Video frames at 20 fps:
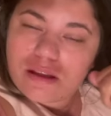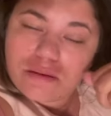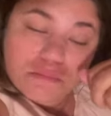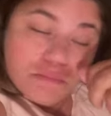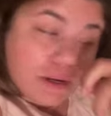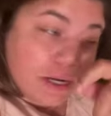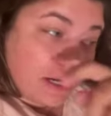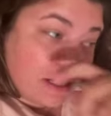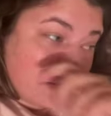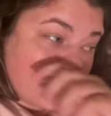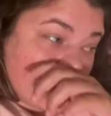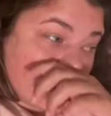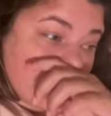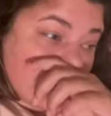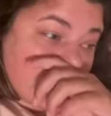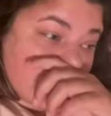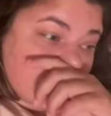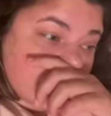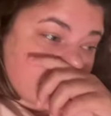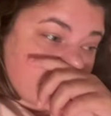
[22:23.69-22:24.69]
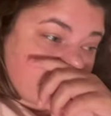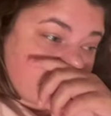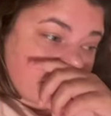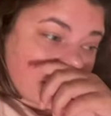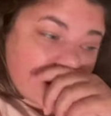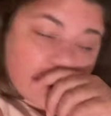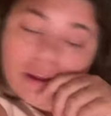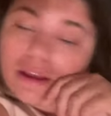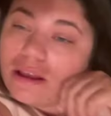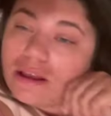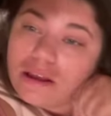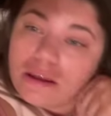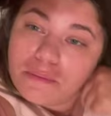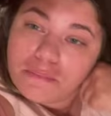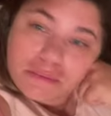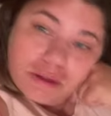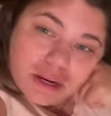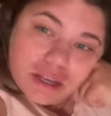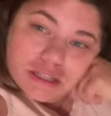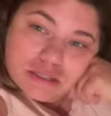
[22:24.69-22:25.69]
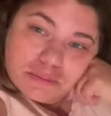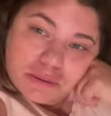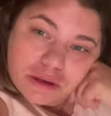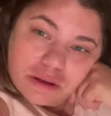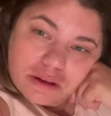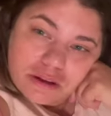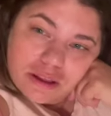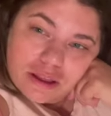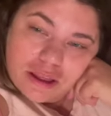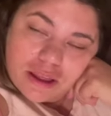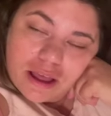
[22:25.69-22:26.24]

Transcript: but I'm going to be starting my next book.